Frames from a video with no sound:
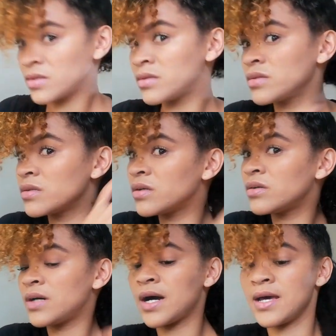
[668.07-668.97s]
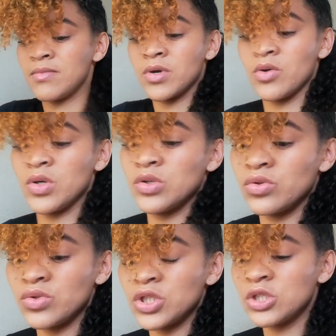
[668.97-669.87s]
So I am going
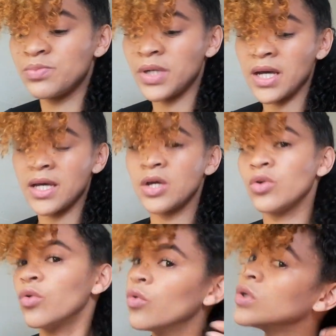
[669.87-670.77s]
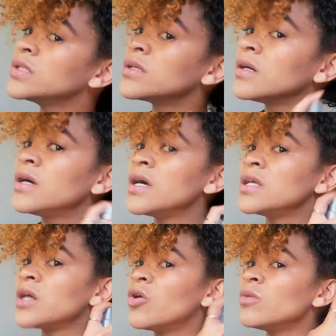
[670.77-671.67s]
to spray water.
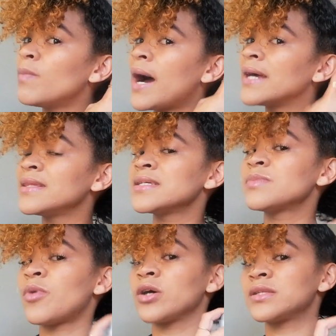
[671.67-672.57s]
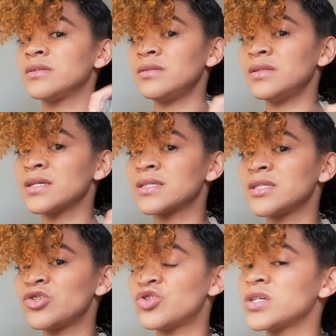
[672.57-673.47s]
Don't mind this bottle. This
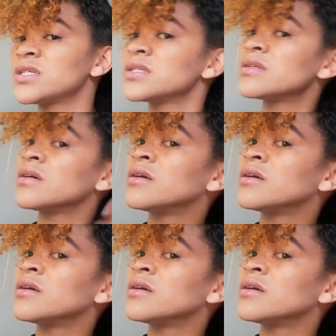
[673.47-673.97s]
is just